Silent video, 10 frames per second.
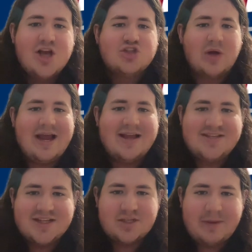so I
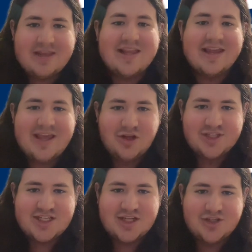anticipate that he'll
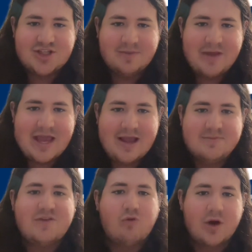steal some
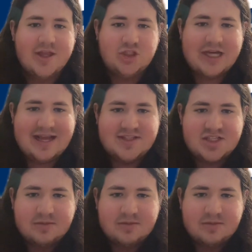games for the Jets.